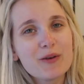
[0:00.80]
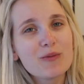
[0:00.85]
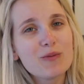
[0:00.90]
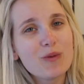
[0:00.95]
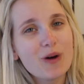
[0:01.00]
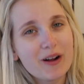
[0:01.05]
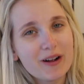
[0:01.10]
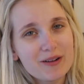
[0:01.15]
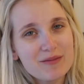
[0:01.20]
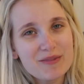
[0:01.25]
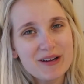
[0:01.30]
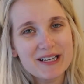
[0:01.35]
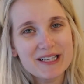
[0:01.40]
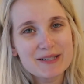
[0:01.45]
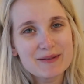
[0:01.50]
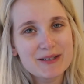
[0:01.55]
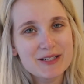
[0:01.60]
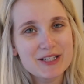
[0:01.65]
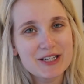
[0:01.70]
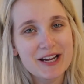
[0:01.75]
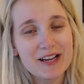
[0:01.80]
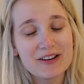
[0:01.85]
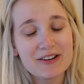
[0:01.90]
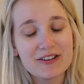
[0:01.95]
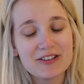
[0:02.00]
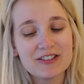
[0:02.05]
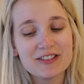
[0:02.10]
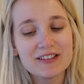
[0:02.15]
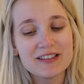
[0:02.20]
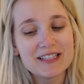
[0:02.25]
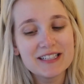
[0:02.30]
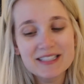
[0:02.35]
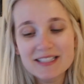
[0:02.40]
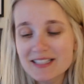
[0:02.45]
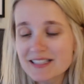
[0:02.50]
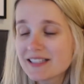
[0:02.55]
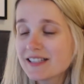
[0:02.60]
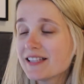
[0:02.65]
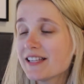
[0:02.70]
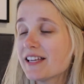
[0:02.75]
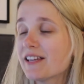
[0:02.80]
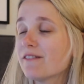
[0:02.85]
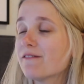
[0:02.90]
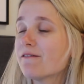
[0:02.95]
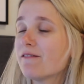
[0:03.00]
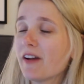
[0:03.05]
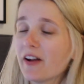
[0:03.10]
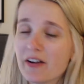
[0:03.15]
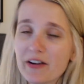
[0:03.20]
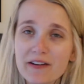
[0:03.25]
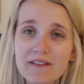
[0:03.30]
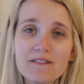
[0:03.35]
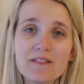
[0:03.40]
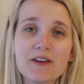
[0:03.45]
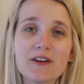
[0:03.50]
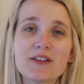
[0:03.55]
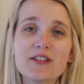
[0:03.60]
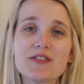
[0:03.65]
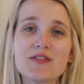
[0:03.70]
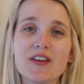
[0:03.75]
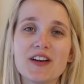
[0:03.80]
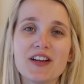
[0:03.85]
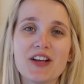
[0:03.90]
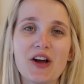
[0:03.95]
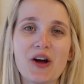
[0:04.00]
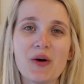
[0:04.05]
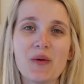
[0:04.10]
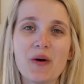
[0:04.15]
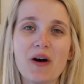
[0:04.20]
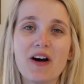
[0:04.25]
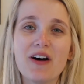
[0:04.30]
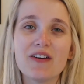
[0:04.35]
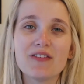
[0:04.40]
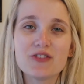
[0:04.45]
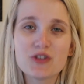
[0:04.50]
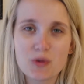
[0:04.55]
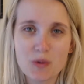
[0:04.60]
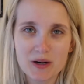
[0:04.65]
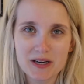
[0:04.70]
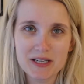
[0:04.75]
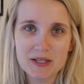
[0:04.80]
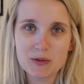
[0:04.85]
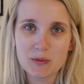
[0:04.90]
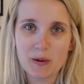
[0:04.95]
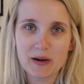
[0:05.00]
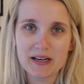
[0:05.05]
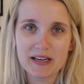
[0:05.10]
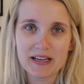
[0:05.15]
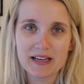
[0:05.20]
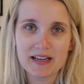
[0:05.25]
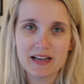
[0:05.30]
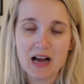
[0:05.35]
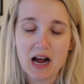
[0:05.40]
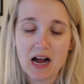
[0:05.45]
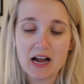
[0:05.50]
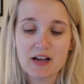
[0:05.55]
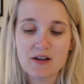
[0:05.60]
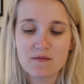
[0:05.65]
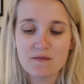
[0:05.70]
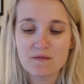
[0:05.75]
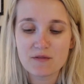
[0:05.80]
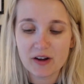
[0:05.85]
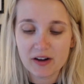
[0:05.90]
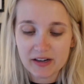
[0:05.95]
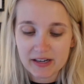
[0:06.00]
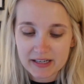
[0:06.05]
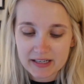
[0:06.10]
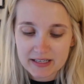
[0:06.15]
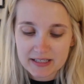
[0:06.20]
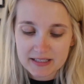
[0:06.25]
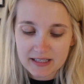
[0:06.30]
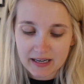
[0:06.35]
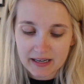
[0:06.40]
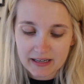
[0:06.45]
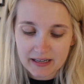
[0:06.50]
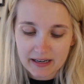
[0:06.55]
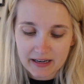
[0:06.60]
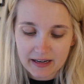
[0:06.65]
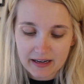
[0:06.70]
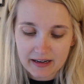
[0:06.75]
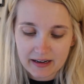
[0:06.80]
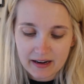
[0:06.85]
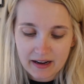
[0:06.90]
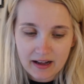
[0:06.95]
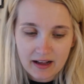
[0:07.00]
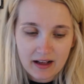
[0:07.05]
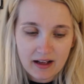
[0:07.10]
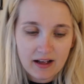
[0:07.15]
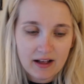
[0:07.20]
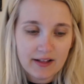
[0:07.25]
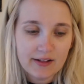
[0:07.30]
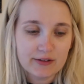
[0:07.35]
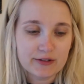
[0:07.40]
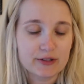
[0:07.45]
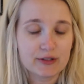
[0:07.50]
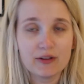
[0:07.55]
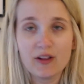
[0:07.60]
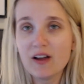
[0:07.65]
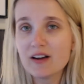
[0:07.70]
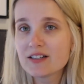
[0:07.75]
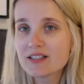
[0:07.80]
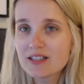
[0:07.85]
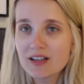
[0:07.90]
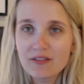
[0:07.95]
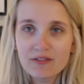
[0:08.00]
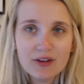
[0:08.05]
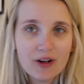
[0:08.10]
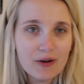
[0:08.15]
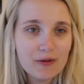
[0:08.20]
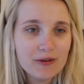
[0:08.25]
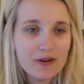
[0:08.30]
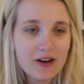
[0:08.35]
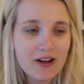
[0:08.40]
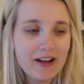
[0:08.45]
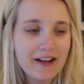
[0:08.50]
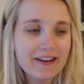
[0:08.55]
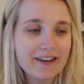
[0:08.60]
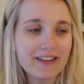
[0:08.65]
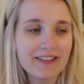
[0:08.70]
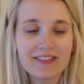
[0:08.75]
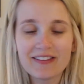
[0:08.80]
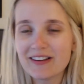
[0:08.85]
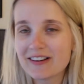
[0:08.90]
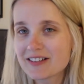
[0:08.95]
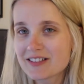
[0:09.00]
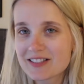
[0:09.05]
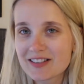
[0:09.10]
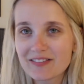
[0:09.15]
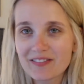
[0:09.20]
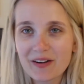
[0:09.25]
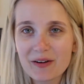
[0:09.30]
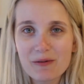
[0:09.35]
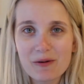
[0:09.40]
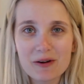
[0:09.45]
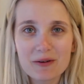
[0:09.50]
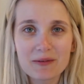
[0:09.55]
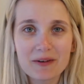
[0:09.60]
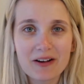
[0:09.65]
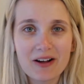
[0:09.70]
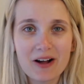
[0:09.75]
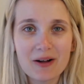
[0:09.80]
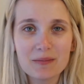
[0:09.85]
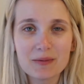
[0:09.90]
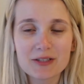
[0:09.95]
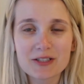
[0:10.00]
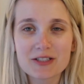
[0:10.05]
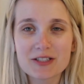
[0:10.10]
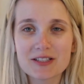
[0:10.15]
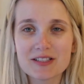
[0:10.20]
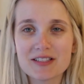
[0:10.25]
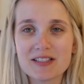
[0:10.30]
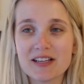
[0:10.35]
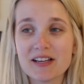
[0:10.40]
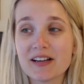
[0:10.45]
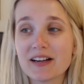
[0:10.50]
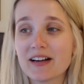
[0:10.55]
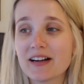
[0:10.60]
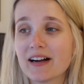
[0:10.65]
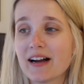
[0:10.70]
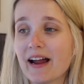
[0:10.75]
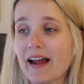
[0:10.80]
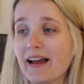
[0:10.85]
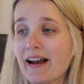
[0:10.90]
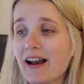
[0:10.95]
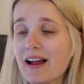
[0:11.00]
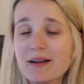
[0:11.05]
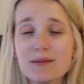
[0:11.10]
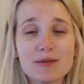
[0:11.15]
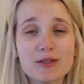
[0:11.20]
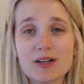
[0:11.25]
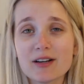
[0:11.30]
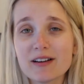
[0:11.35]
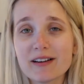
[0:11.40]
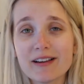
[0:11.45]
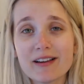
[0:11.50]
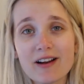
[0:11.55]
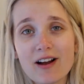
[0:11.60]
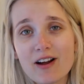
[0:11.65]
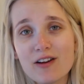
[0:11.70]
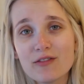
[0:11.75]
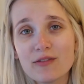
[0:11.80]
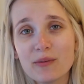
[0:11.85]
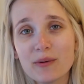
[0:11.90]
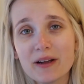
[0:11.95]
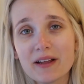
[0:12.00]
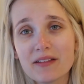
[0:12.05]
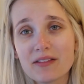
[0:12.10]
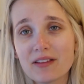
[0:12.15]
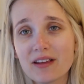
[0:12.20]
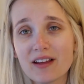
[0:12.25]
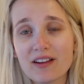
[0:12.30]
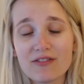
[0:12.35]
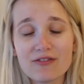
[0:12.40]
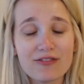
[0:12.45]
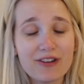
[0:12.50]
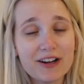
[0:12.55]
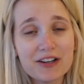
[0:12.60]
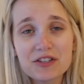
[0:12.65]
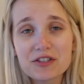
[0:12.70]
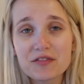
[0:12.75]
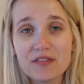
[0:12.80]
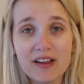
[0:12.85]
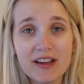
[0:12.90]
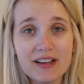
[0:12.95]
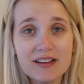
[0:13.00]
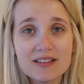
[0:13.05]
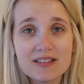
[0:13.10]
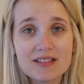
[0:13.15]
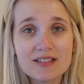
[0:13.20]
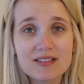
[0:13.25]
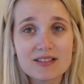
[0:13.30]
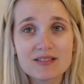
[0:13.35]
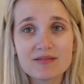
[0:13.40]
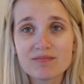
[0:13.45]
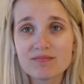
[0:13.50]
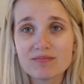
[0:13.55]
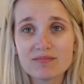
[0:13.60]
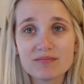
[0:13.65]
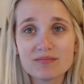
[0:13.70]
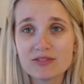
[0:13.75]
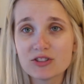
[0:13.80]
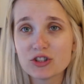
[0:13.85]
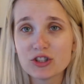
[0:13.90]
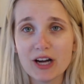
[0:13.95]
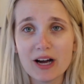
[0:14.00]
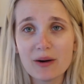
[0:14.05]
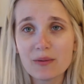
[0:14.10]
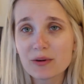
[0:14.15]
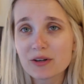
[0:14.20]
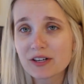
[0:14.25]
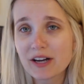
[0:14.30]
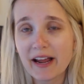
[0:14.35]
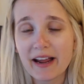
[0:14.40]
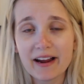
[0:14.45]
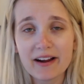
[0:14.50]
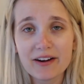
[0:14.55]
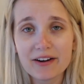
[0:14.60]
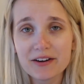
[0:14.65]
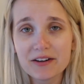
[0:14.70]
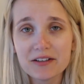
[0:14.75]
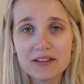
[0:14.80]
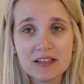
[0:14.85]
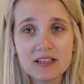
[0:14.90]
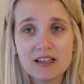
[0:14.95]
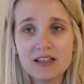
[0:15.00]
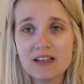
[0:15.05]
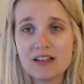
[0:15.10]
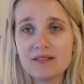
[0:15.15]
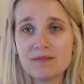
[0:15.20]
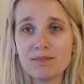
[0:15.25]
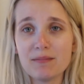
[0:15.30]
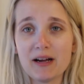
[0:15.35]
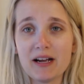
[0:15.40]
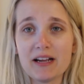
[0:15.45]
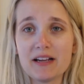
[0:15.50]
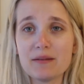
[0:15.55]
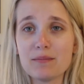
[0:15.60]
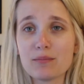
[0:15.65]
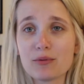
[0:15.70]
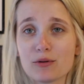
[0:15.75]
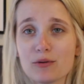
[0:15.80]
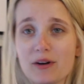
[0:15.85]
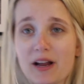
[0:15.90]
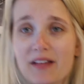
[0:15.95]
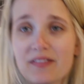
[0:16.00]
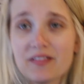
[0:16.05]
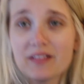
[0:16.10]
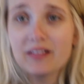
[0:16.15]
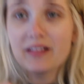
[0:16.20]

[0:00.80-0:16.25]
welcome back to my channel. This is the very first video of 2020. I am very excited. There's a lot of stuff going on, a lot of stuff I want to accomplish this year, and I'm starting it off with a fresh face, showered hair, my Brunette the